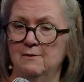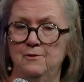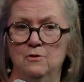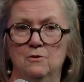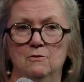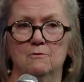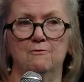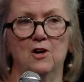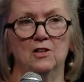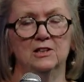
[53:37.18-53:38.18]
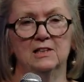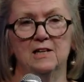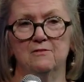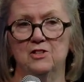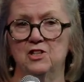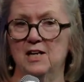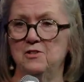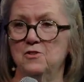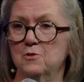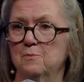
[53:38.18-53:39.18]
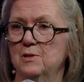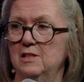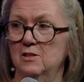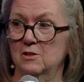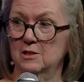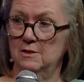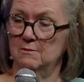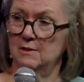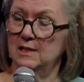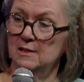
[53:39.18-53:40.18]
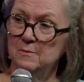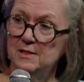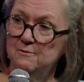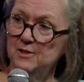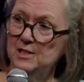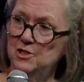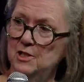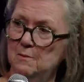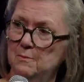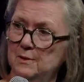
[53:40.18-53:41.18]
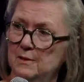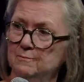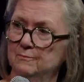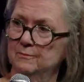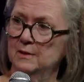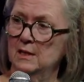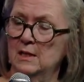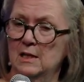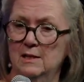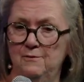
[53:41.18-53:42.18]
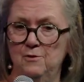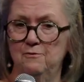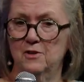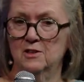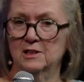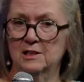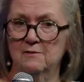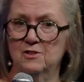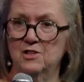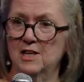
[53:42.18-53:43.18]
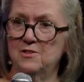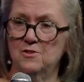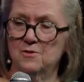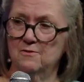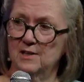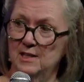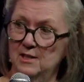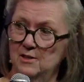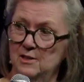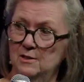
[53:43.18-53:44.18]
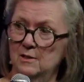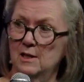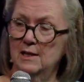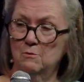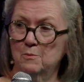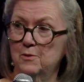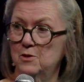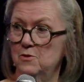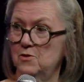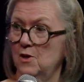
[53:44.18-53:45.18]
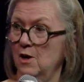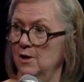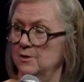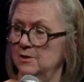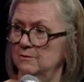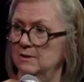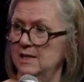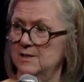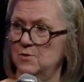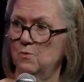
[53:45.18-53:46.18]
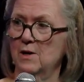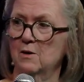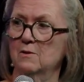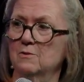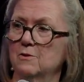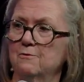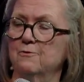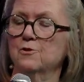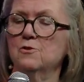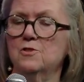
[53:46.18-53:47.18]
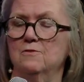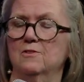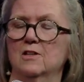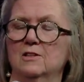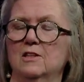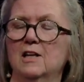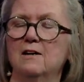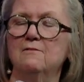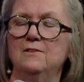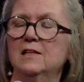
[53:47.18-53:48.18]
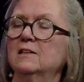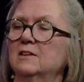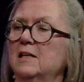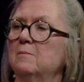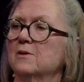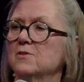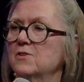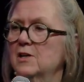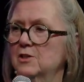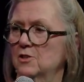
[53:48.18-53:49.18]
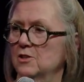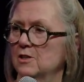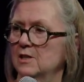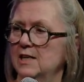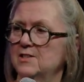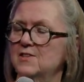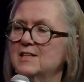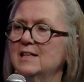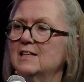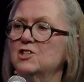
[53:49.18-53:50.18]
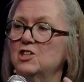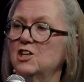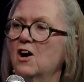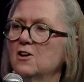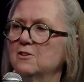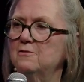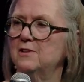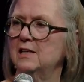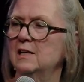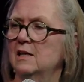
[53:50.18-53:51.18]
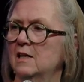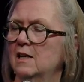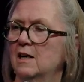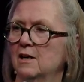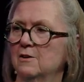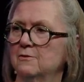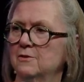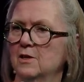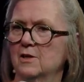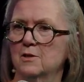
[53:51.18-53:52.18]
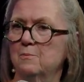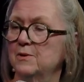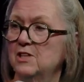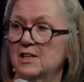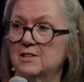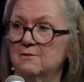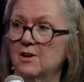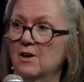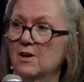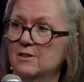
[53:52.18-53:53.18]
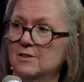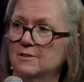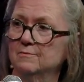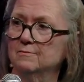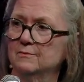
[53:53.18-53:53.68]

If you fall in love, the chances are pretty good it'll be a friendship. If you fall in love, the chances are very good it will produce art. It's where the fruits of our loving labors occur. It's the geography of the productive heart.